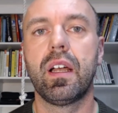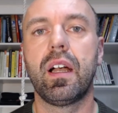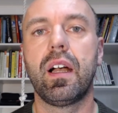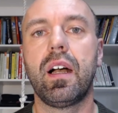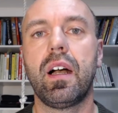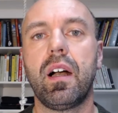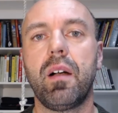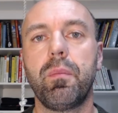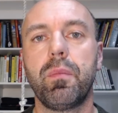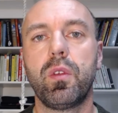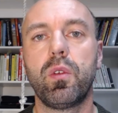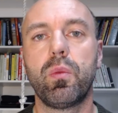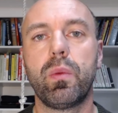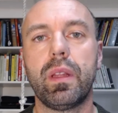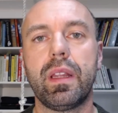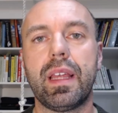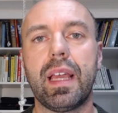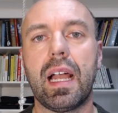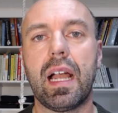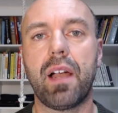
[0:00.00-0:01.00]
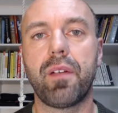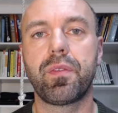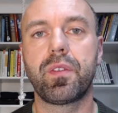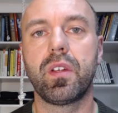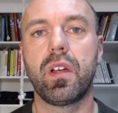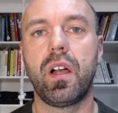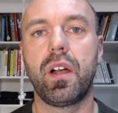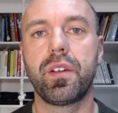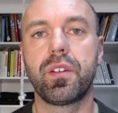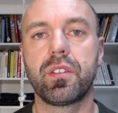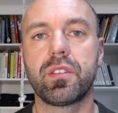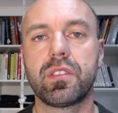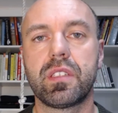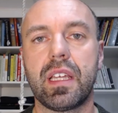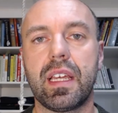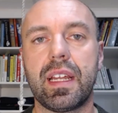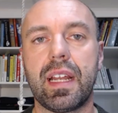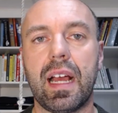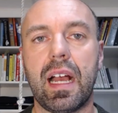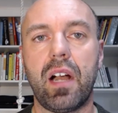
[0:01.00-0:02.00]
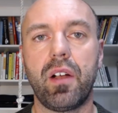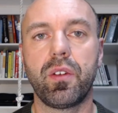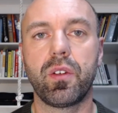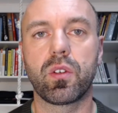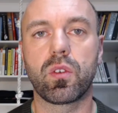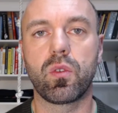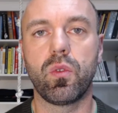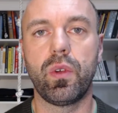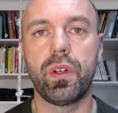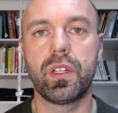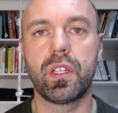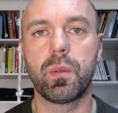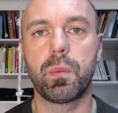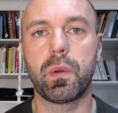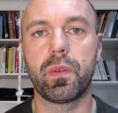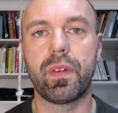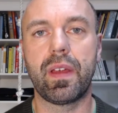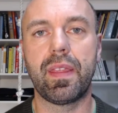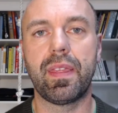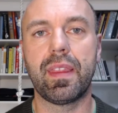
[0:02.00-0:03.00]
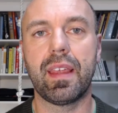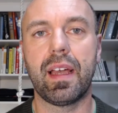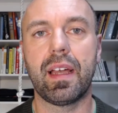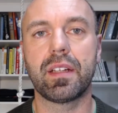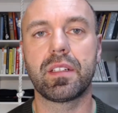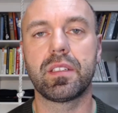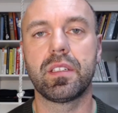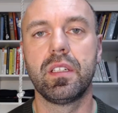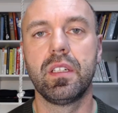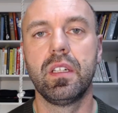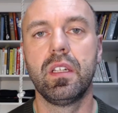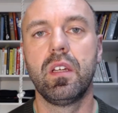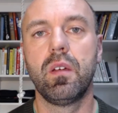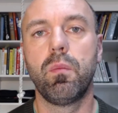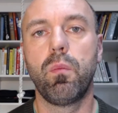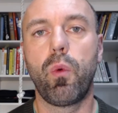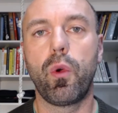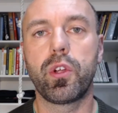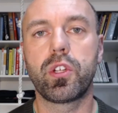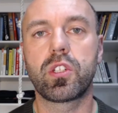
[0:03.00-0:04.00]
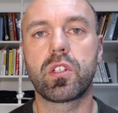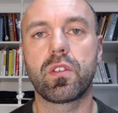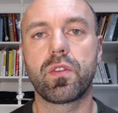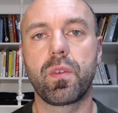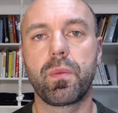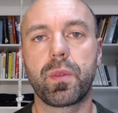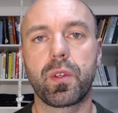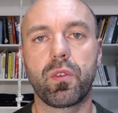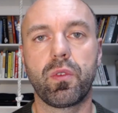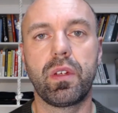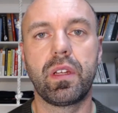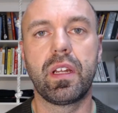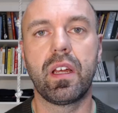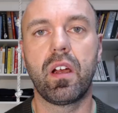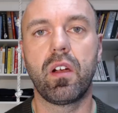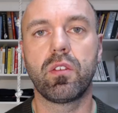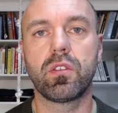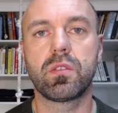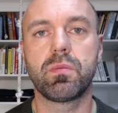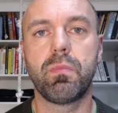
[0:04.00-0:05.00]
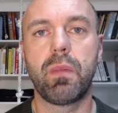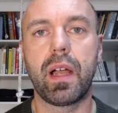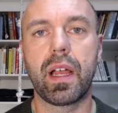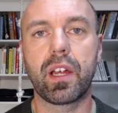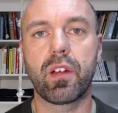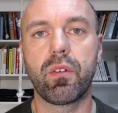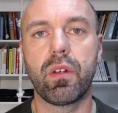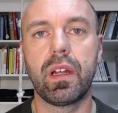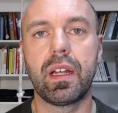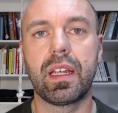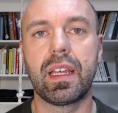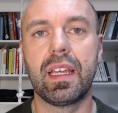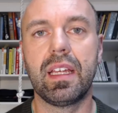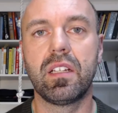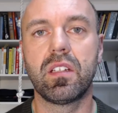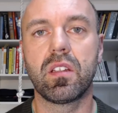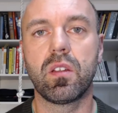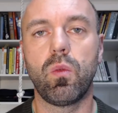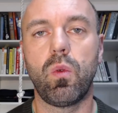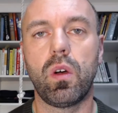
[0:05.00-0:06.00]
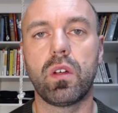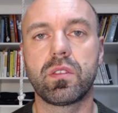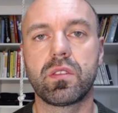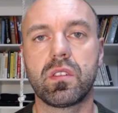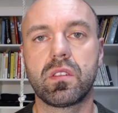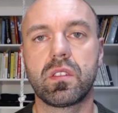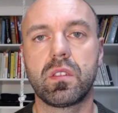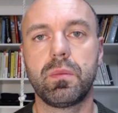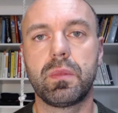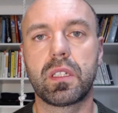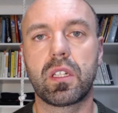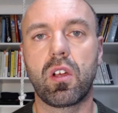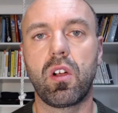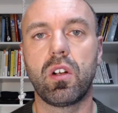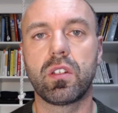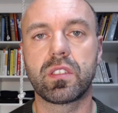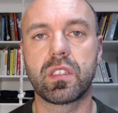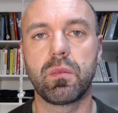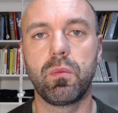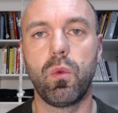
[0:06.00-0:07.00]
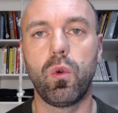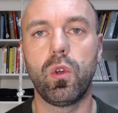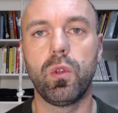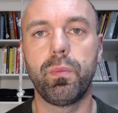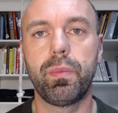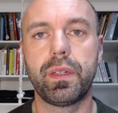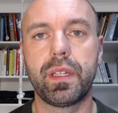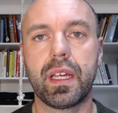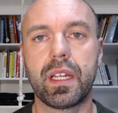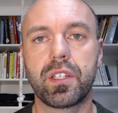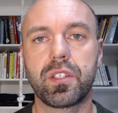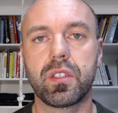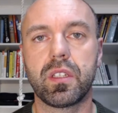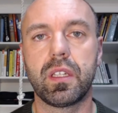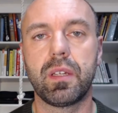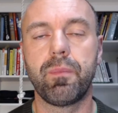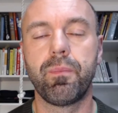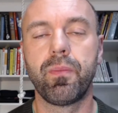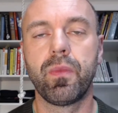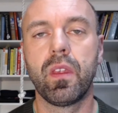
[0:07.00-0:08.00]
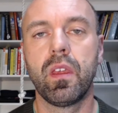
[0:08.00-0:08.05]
um, you really have to understand how you're going to prevent that moisture from the greenhouse migrating into the wall system and causing mold potentially.